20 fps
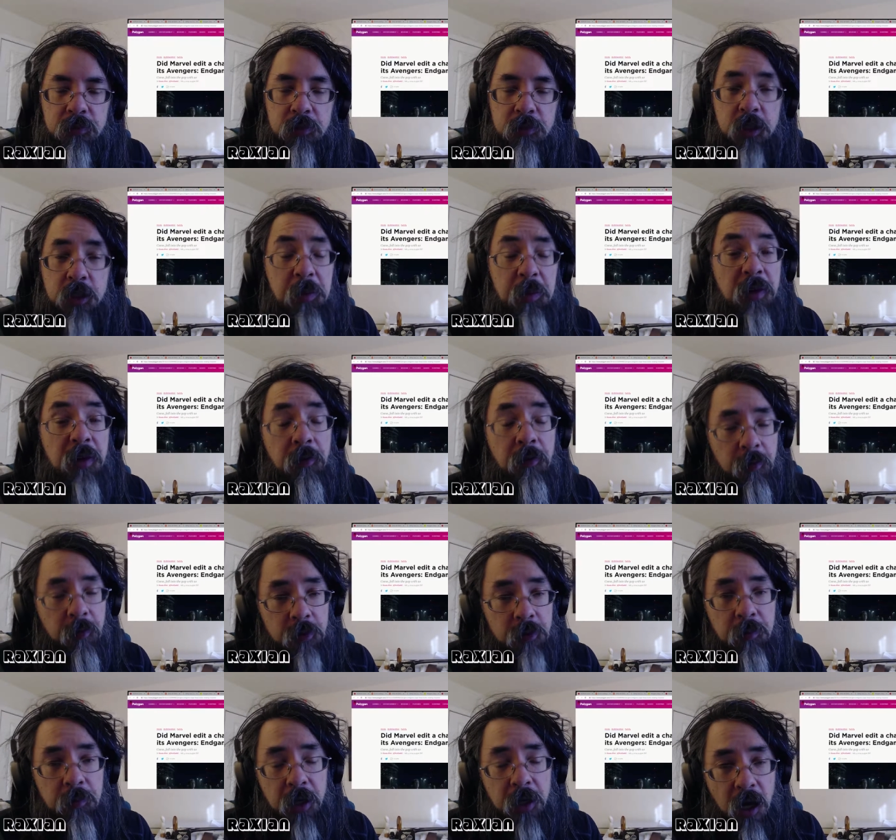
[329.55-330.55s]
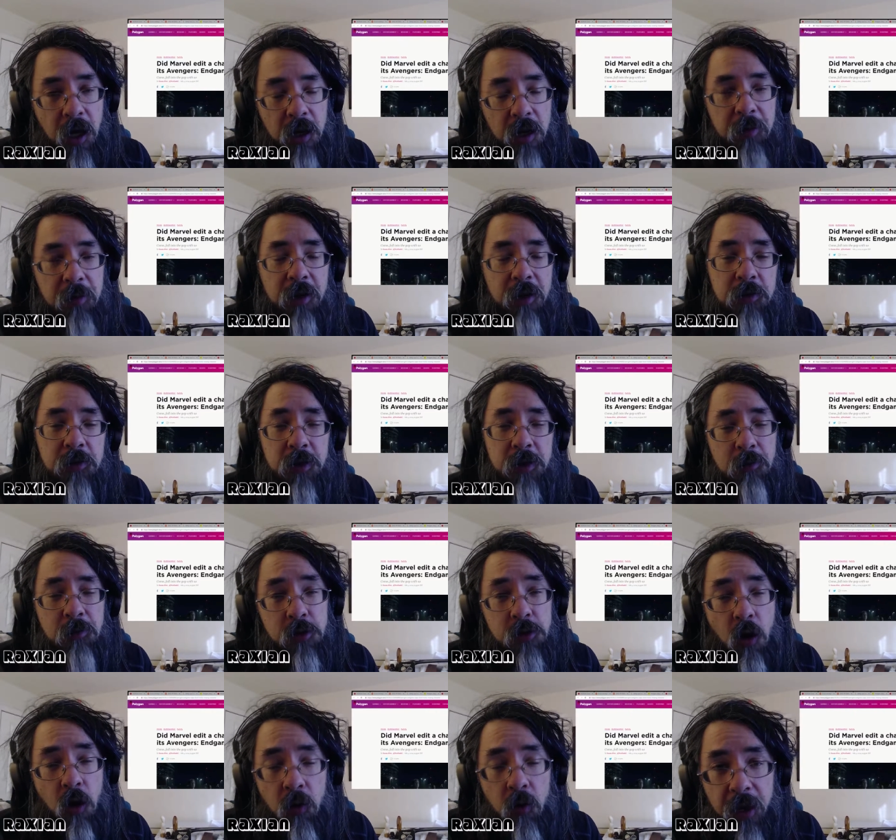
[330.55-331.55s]
to be to be honest, I mean it was it
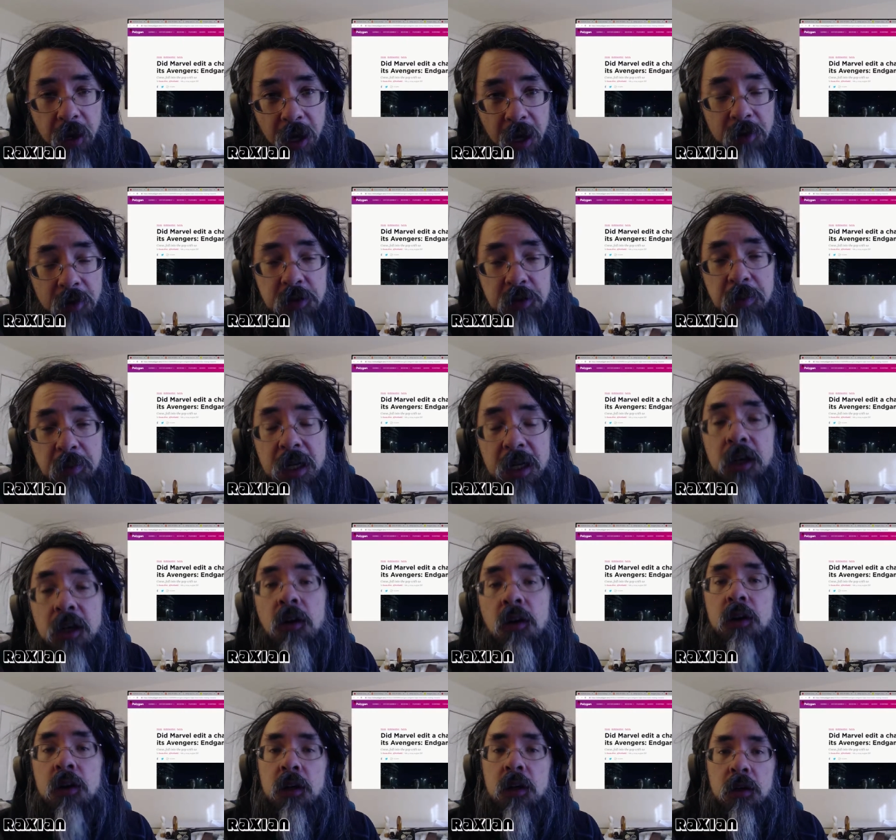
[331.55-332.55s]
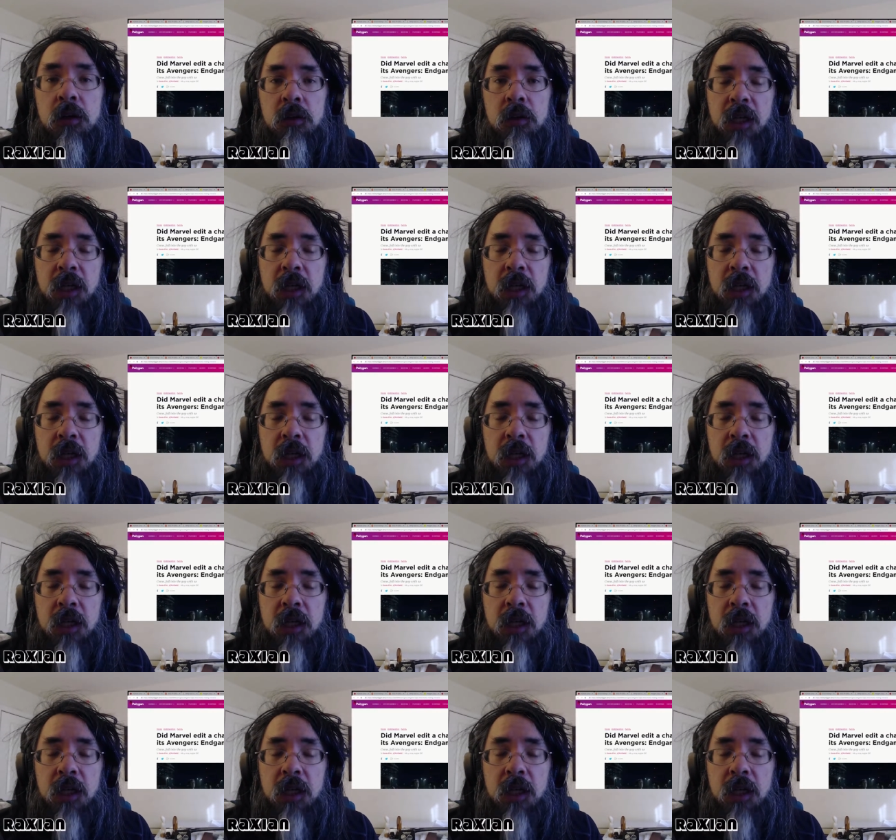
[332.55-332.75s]
was okay. It was mediocre.